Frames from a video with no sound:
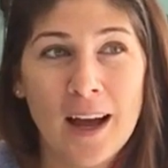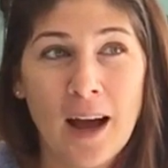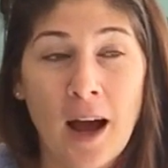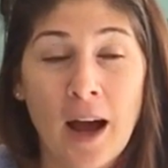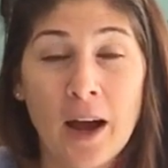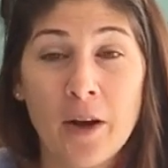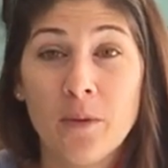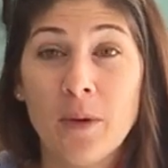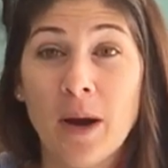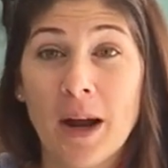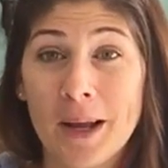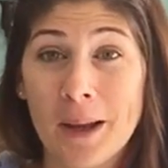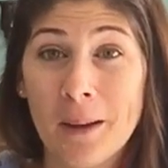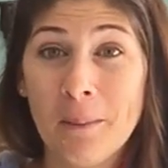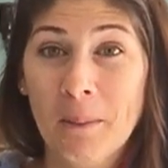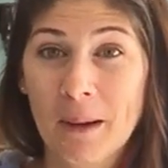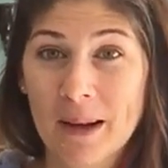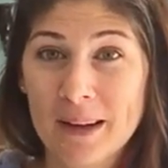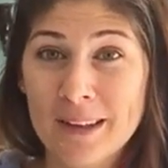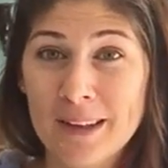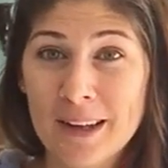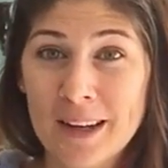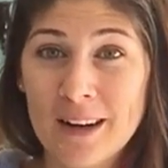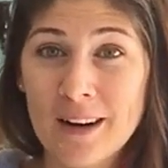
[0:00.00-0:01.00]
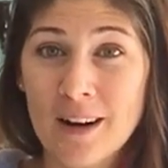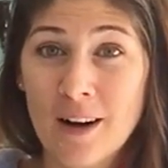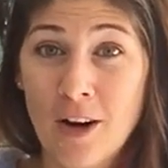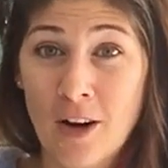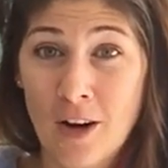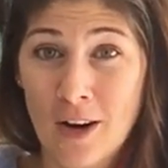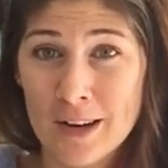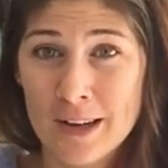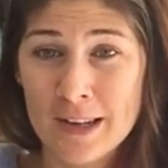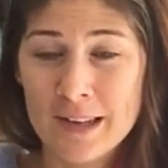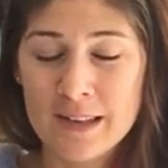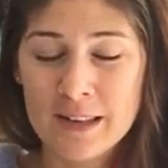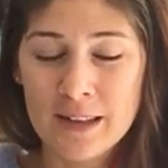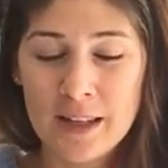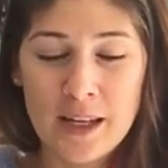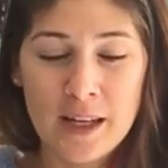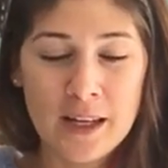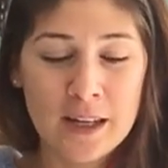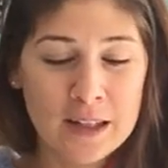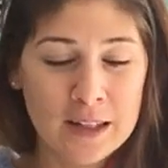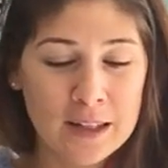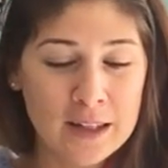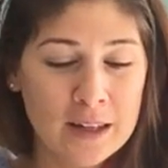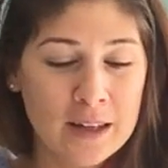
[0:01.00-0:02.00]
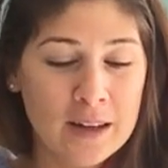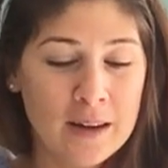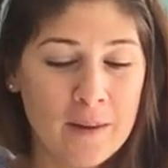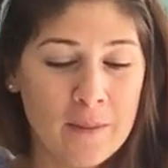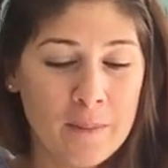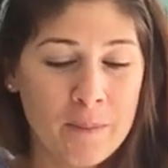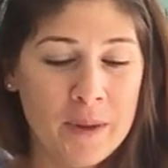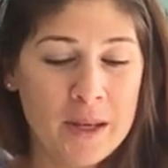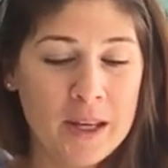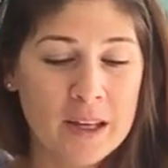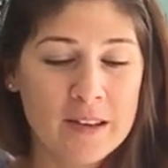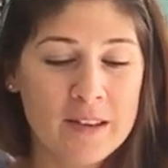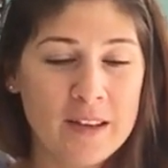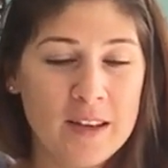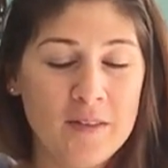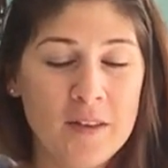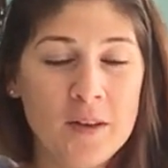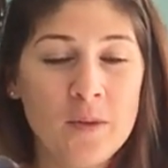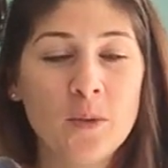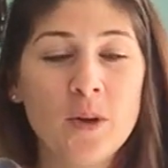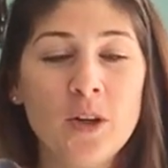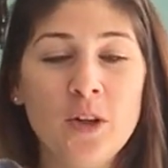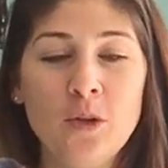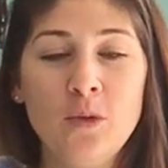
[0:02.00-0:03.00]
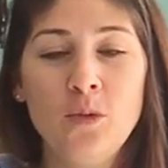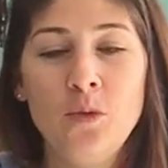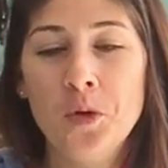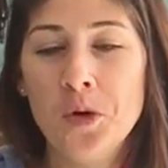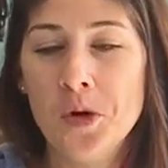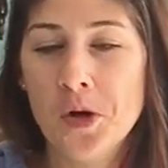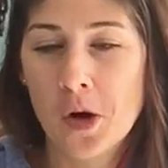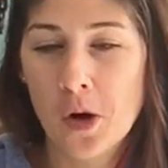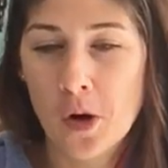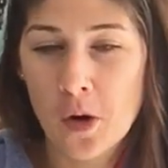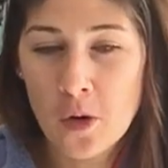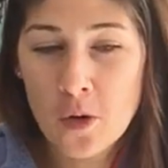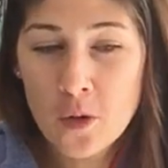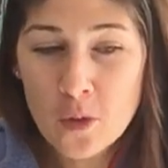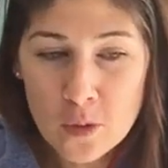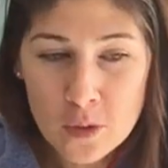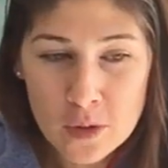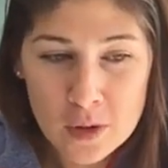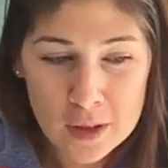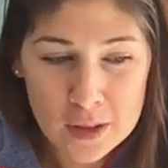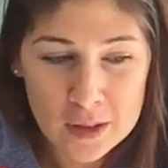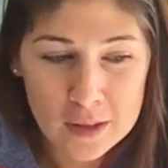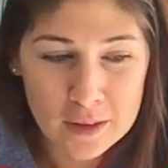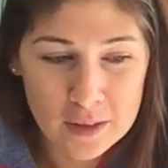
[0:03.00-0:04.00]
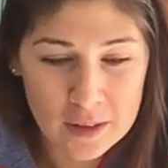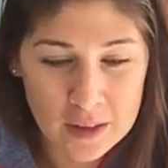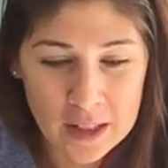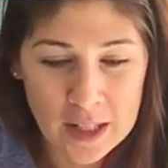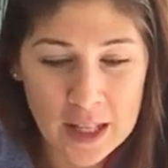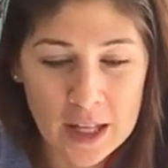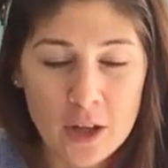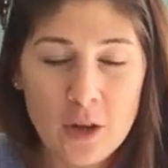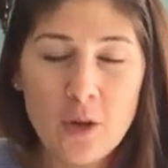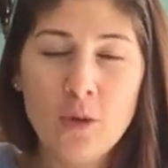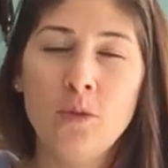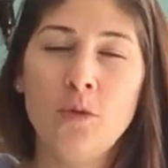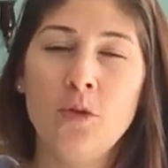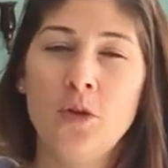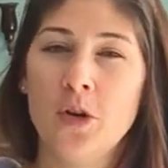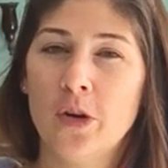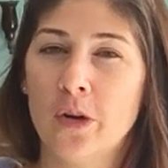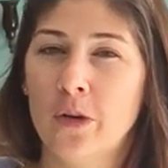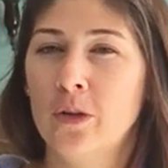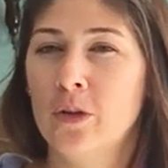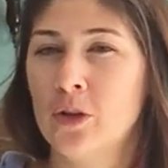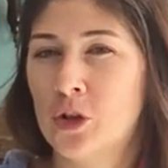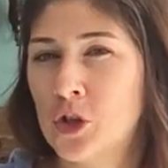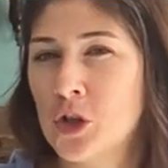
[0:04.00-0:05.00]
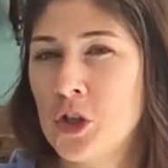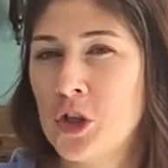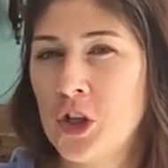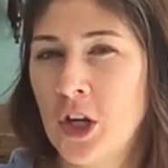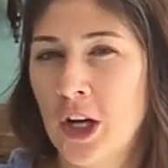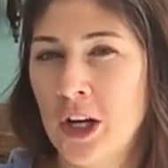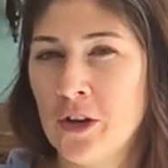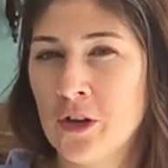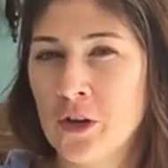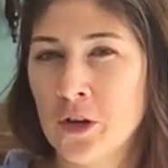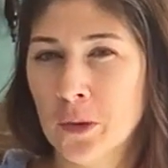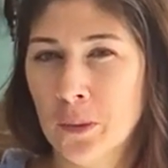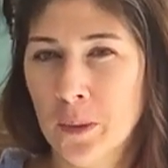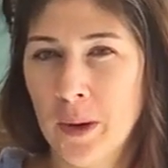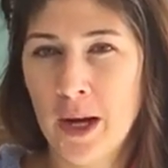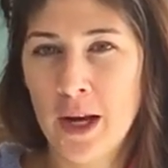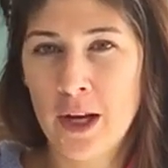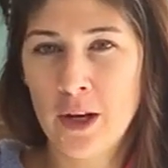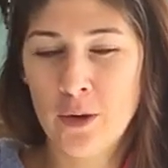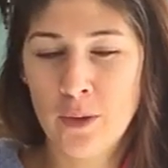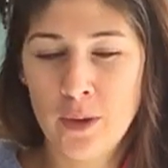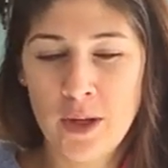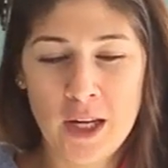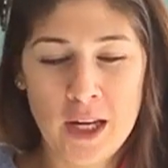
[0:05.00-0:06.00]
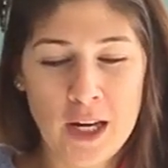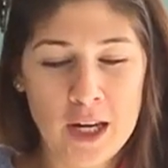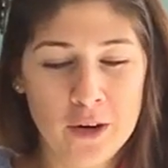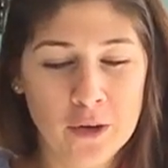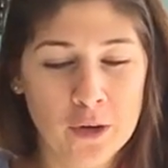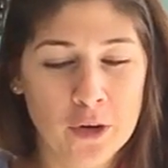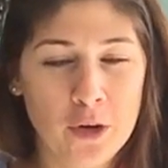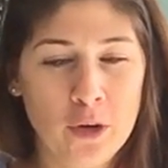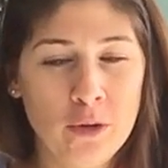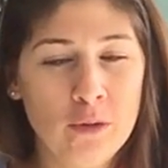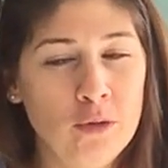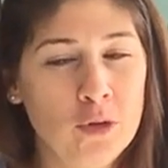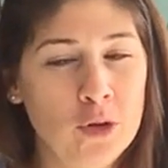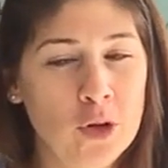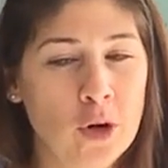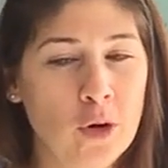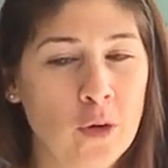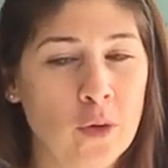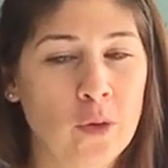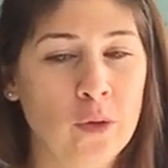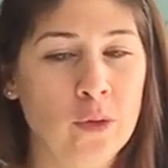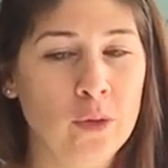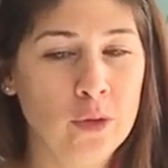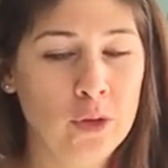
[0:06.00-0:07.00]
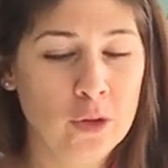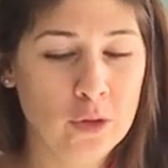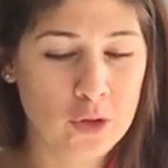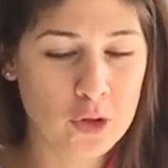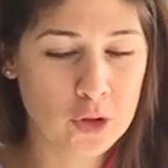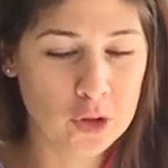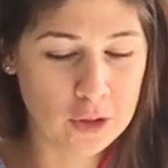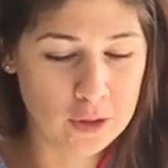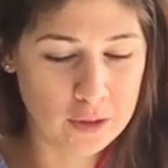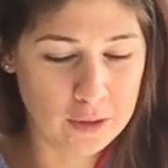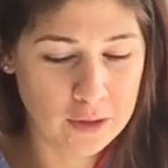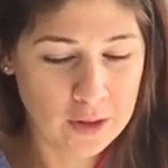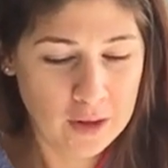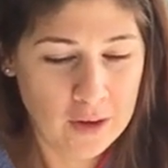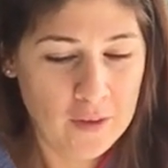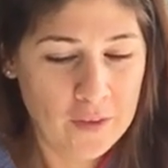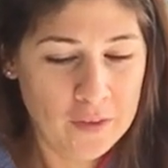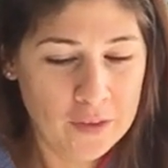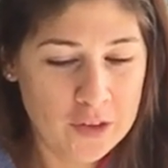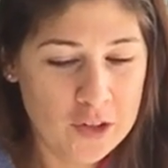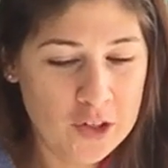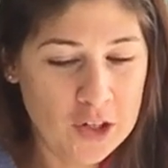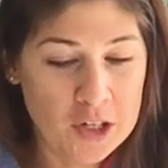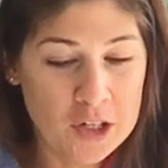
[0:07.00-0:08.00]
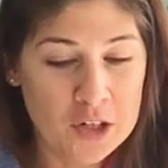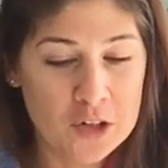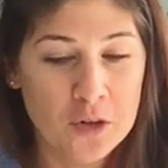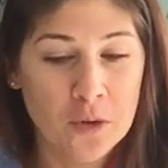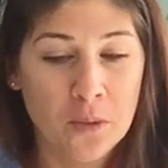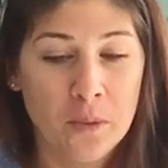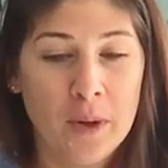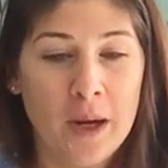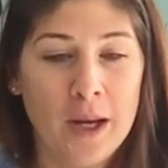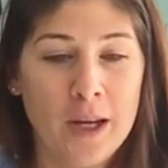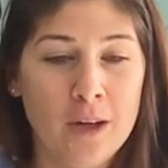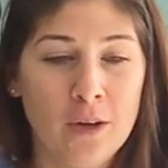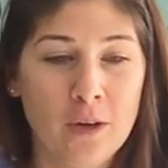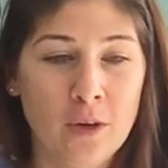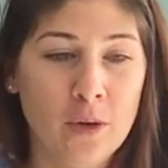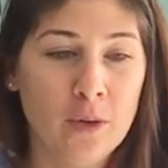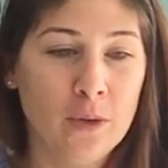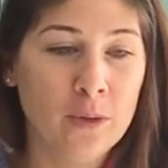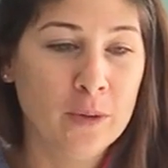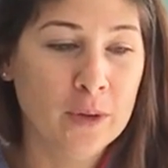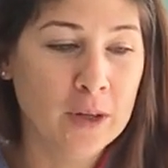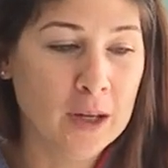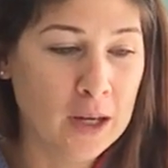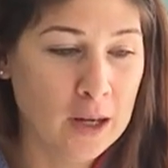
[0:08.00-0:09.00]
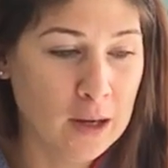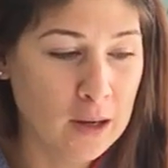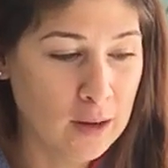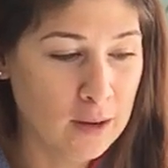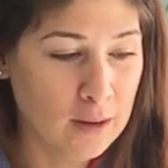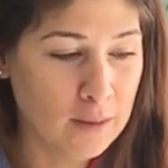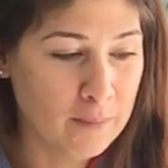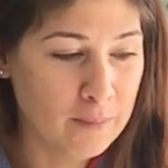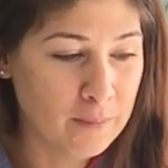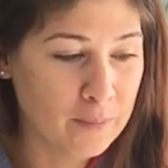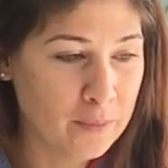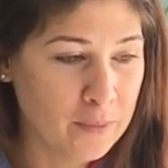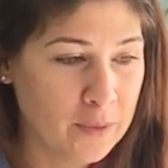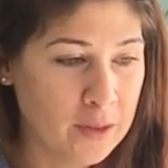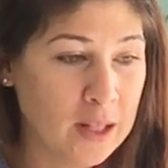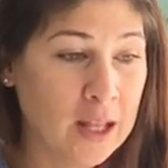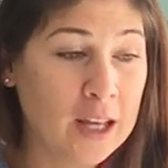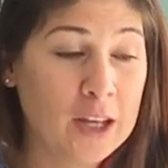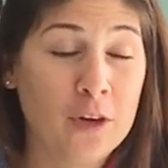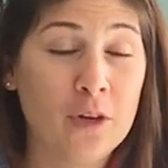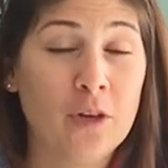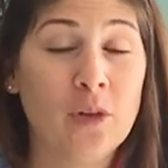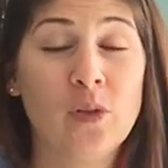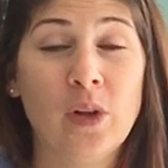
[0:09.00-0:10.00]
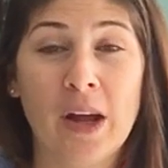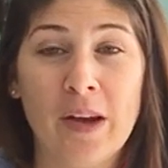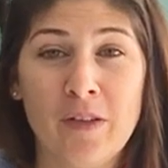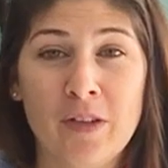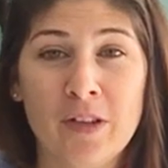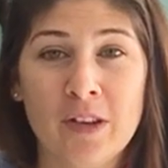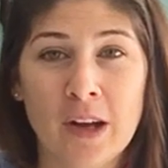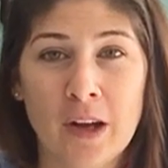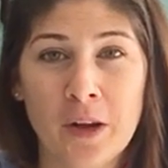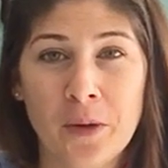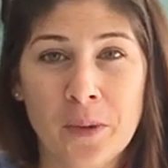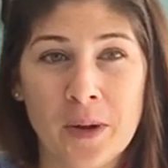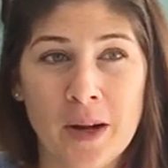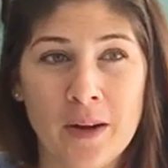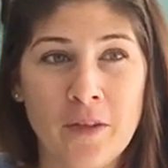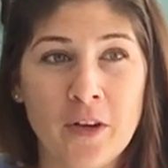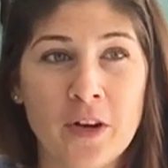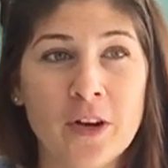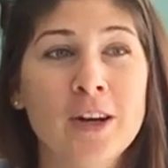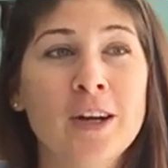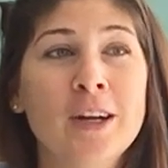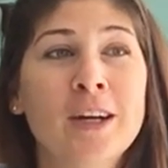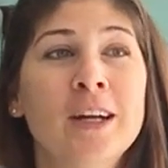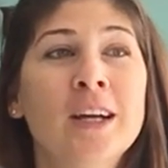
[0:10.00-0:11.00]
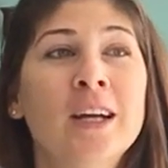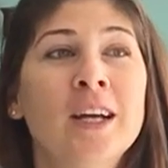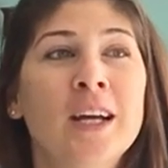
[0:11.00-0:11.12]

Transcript: I recommend it, honestly, because even when you know you should change the way you eat, or you know you should change the way you, like your lifestyle or whatever,